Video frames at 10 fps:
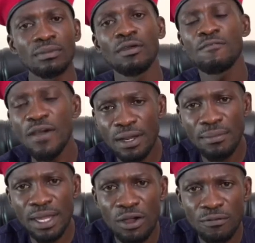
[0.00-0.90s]
Very
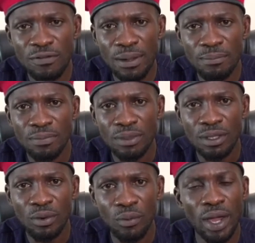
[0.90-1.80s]
many of them
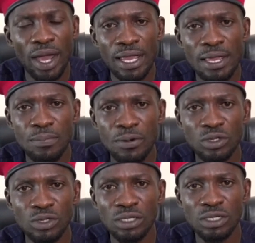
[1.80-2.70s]
were
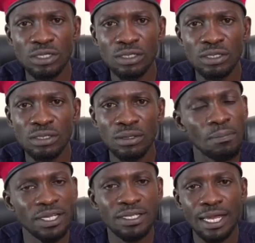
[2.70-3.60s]
imprisoned.
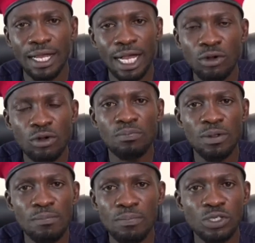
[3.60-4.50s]
But they cannot
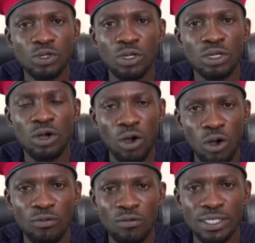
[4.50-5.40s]
imprison
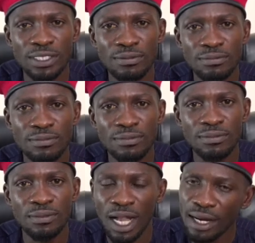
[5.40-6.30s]
all of us.
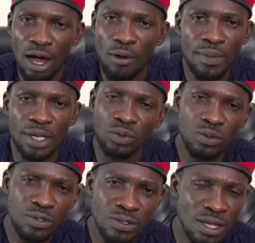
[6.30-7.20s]
Allow me to
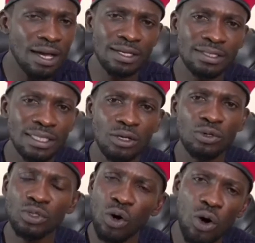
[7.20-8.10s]
thank and
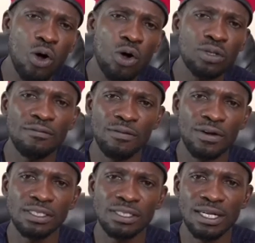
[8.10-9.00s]
salute all the
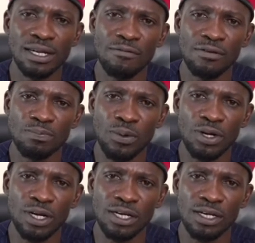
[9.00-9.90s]
friends that have
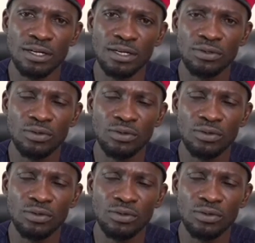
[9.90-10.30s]
responded to